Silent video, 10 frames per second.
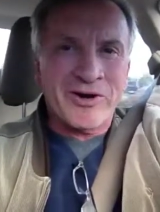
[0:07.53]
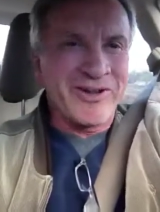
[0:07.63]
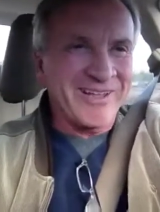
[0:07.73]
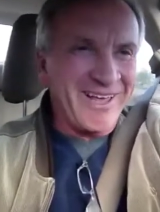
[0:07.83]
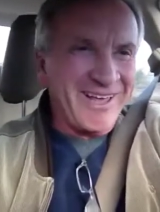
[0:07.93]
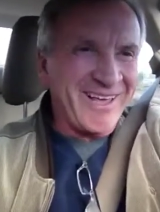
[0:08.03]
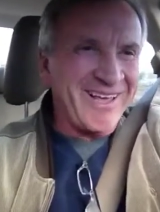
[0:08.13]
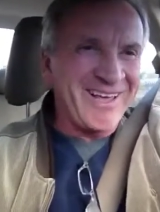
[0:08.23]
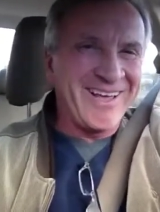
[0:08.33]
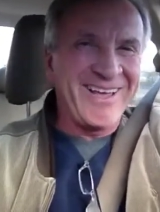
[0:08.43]

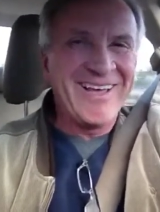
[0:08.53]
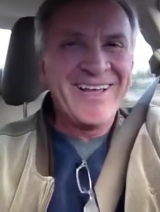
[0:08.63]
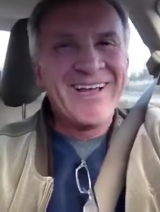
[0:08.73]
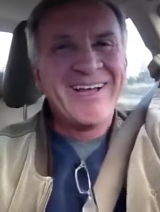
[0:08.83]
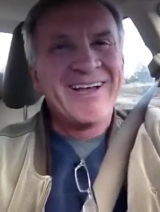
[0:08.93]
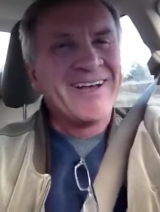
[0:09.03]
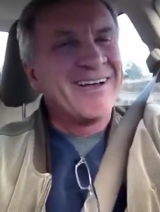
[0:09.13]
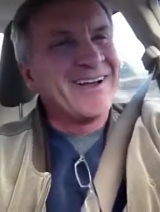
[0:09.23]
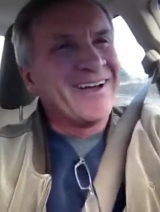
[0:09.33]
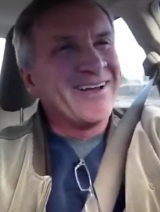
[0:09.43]

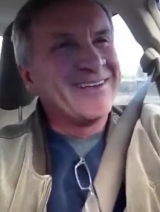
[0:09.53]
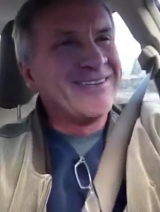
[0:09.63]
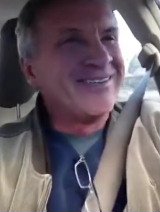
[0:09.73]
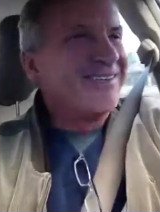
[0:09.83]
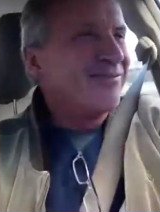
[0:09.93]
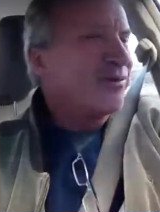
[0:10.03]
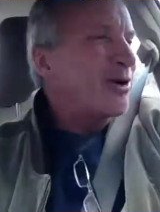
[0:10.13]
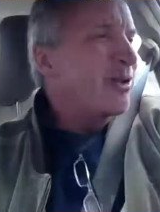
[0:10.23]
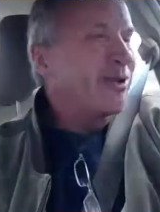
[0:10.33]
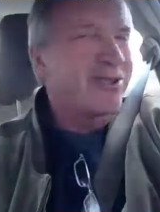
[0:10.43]
uh,
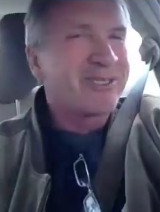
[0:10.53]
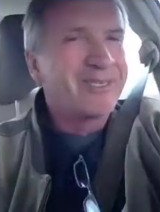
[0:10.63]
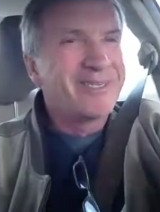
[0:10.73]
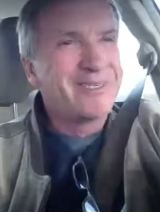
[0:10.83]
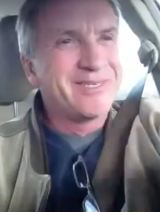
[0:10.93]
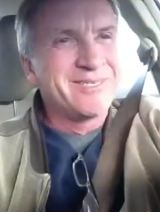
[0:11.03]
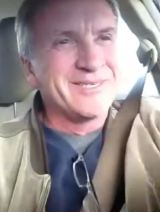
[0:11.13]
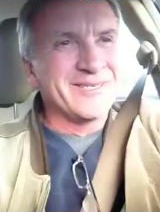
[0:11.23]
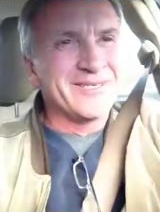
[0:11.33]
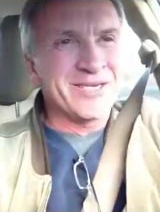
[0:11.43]
very little
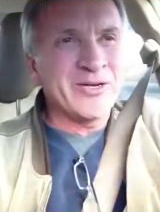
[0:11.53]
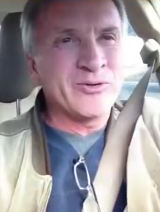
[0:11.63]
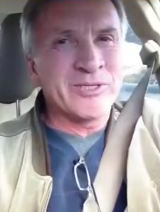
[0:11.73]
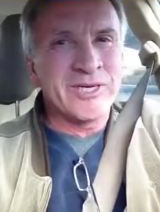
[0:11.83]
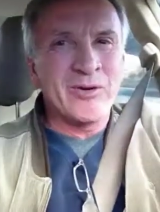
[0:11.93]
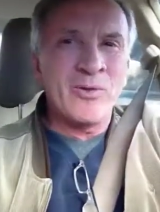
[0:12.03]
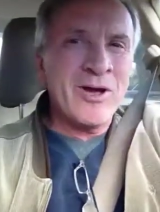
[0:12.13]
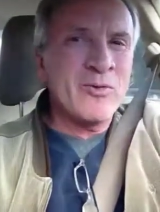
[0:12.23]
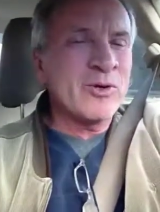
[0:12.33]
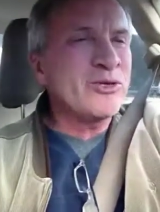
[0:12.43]
Centratel.
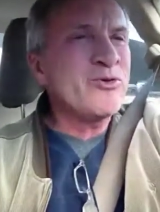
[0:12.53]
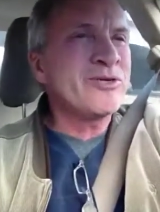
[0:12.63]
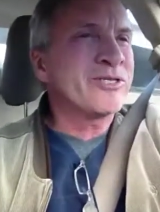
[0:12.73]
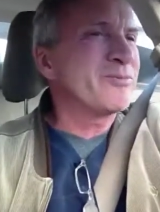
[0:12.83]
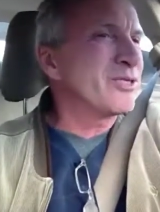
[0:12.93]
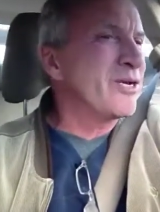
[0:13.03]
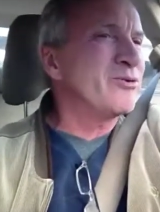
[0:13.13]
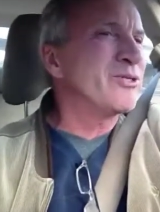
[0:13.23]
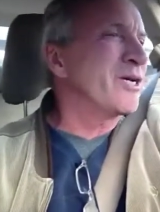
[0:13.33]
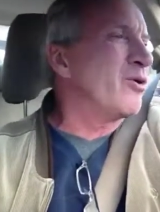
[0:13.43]
Well, we're doing some
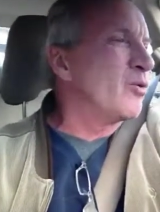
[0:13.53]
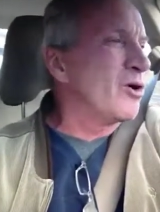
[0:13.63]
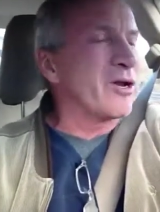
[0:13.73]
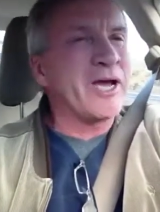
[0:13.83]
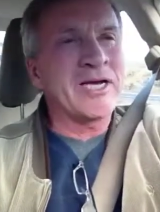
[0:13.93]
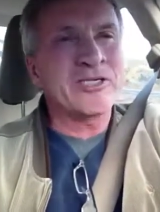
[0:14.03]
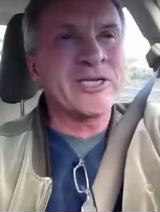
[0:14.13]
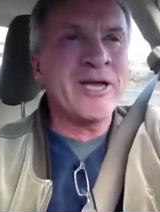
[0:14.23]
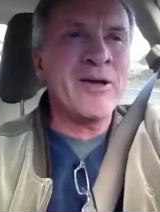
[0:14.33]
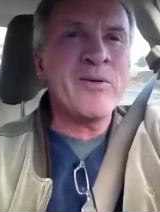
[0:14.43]
Centratel work
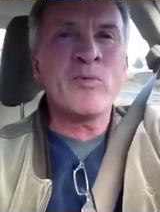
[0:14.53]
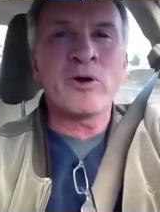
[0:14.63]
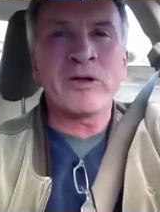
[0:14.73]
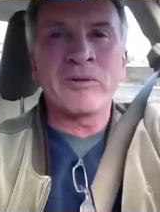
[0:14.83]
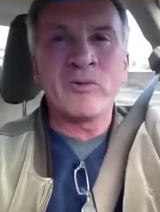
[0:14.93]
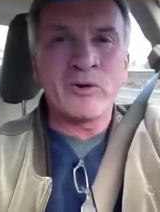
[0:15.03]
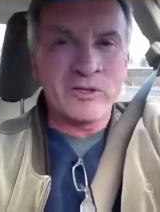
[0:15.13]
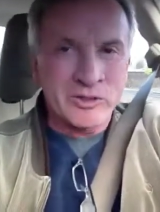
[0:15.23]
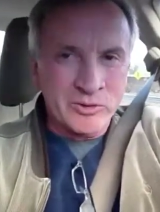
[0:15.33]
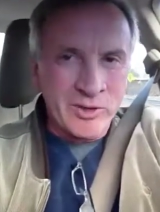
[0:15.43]
actually. I am working more
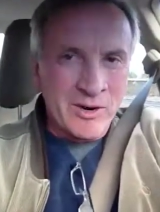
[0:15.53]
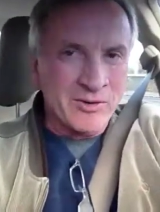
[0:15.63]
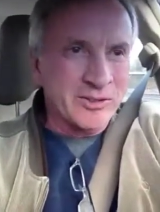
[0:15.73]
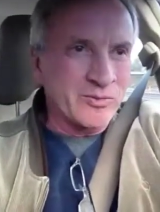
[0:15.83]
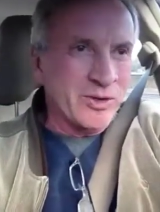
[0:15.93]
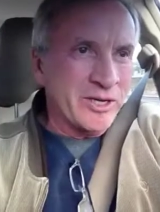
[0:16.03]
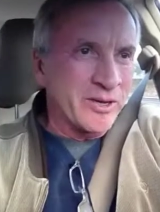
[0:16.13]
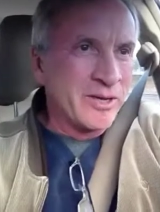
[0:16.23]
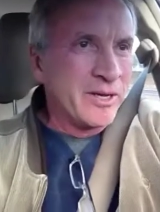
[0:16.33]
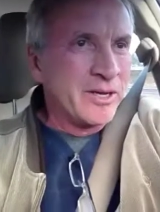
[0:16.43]
than two hours a week
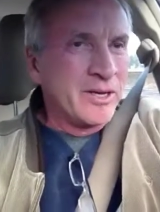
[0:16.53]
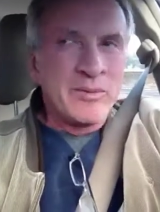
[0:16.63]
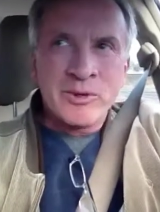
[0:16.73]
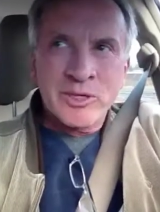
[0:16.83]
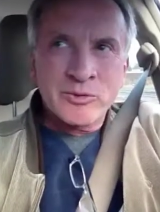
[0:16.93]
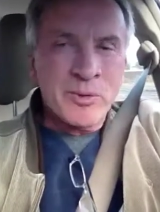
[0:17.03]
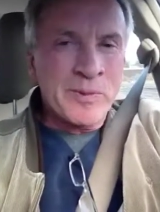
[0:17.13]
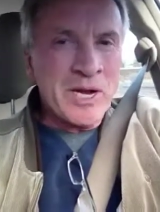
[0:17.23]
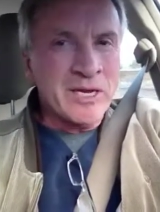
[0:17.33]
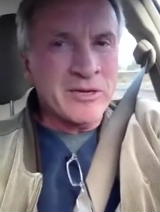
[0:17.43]
because we're
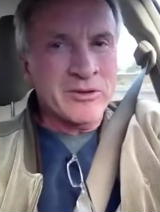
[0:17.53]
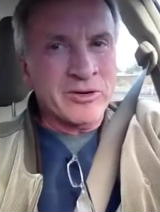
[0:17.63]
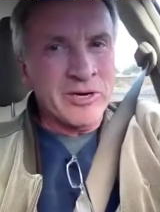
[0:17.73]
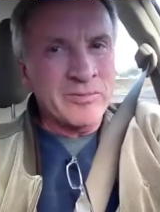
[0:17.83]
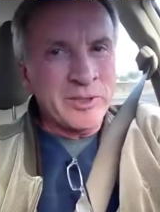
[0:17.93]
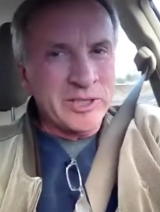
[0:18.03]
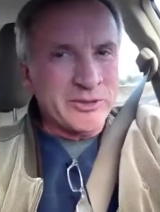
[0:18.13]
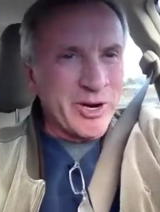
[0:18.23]
buying other companies